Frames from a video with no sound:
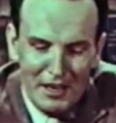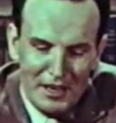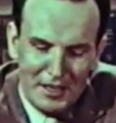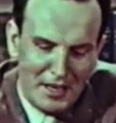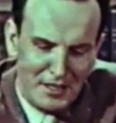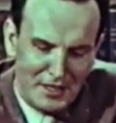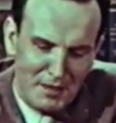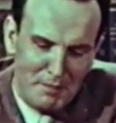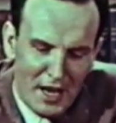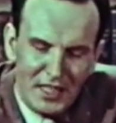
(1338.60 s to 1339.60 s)
It doesn't seem
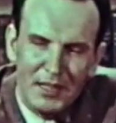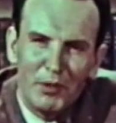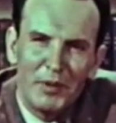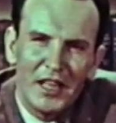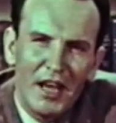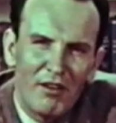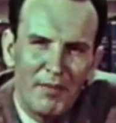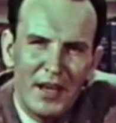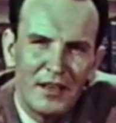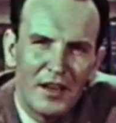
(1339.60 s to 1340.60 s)
possible, but that
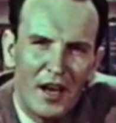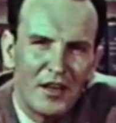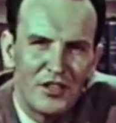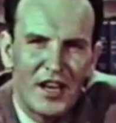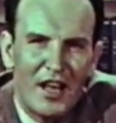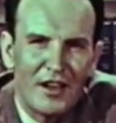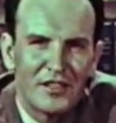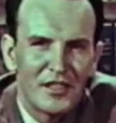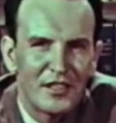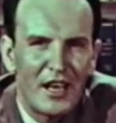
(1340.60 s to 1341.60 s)
remained unchallenged
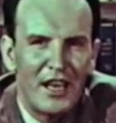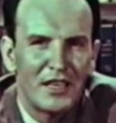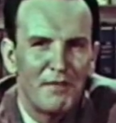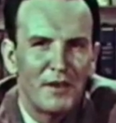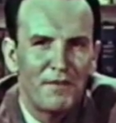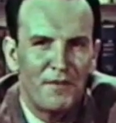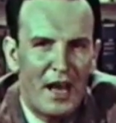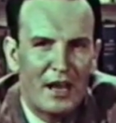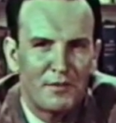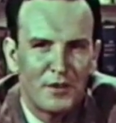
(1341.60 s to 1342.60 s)
as scientific
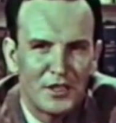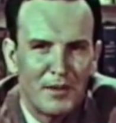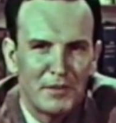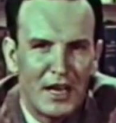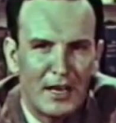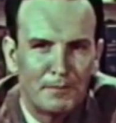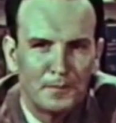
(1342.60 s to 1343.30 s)
fact for some time.